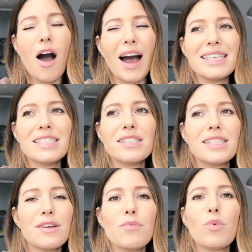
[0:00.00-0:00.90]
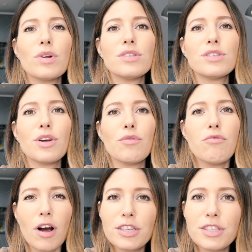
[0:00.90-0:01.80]
I just didn't want to
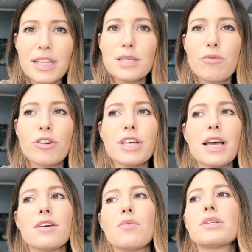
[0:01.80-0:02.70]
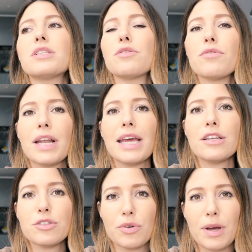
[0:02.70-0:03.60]
rush this project. I wanted to really
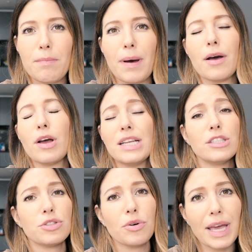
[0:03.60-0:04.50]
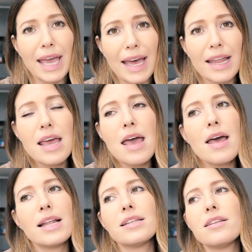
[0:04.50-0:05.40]
enjoy it.
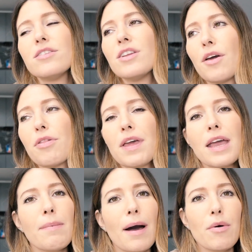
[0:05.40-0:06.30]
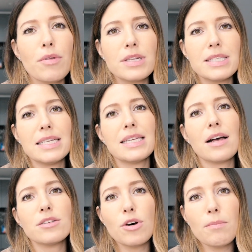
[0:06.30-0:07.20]
You know, think about all the
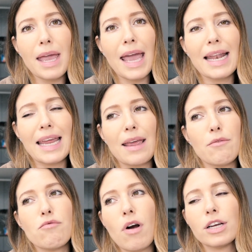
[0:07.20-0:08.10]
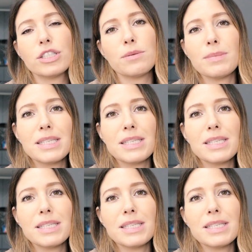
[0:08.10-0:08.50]
details, not make any rushed